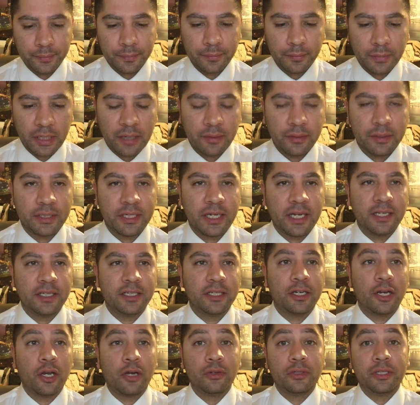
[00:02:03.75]
Bible says
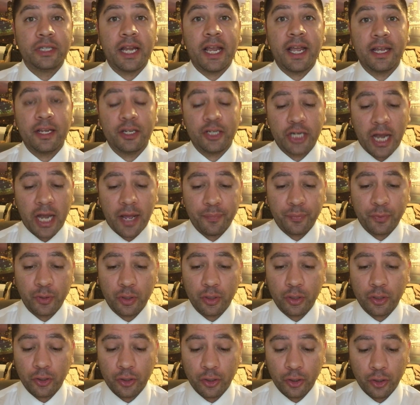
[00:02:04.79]
in Hosea
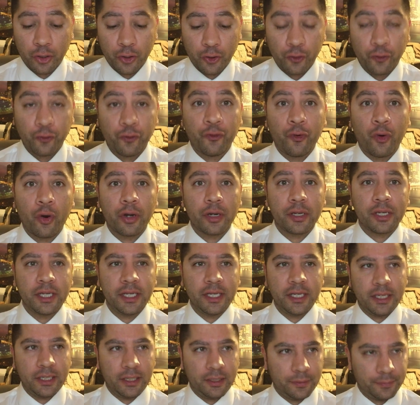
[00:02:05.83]
chapter
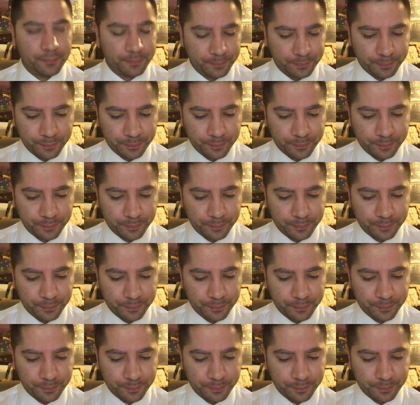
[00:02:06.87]
fourteen,